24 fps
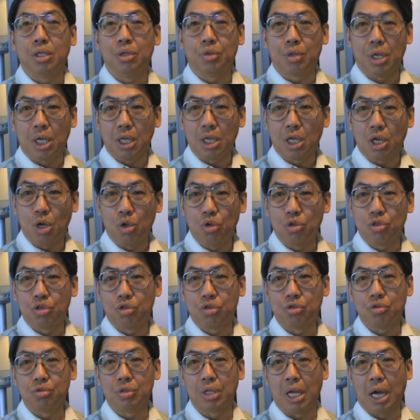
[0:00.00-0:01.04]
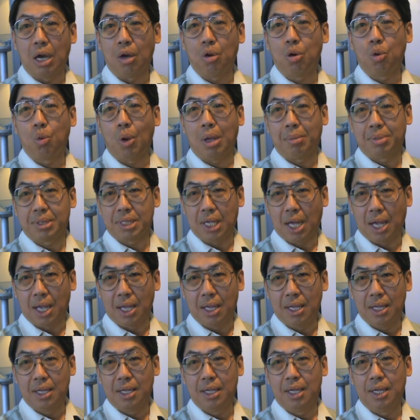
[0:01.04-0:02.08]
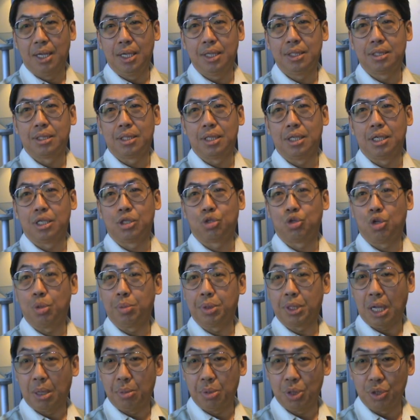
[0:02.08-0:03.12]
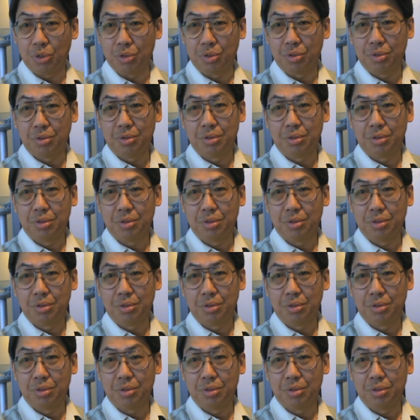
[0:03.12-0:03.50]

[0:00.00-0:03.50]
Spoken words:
You can go to our website. It's www.ideas.com.